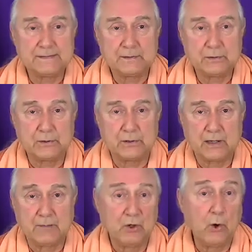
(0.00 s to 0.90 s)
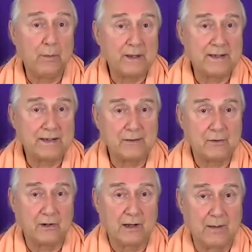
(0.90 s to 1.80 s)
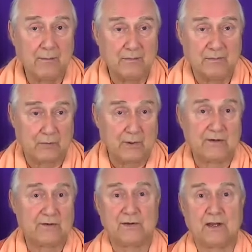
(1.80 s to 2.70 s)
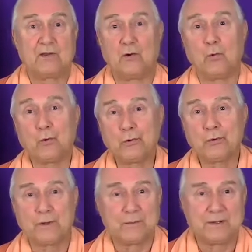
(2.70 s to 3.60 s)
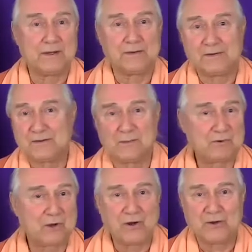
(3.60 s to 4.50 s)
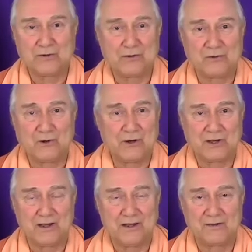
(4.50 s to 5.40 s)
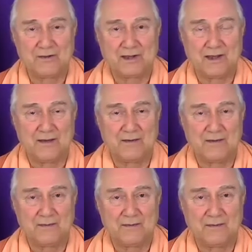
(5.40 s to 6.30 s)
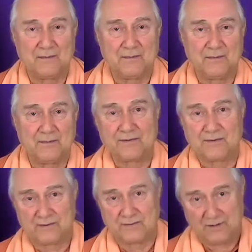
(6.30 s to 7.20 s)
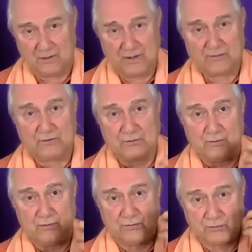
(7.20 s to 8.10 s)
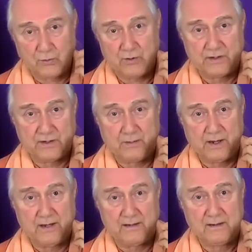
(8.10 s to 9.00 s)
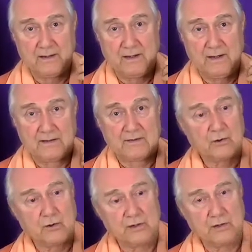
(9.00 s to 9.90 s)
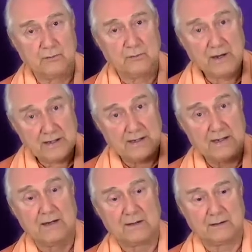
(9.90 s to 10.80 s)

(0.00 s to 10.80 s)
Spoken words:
or I'm nobody, or I'm the greatest thing in the world. I mean, samskaras are of all kinds, and that's a residue stored in the mind that's going to predicate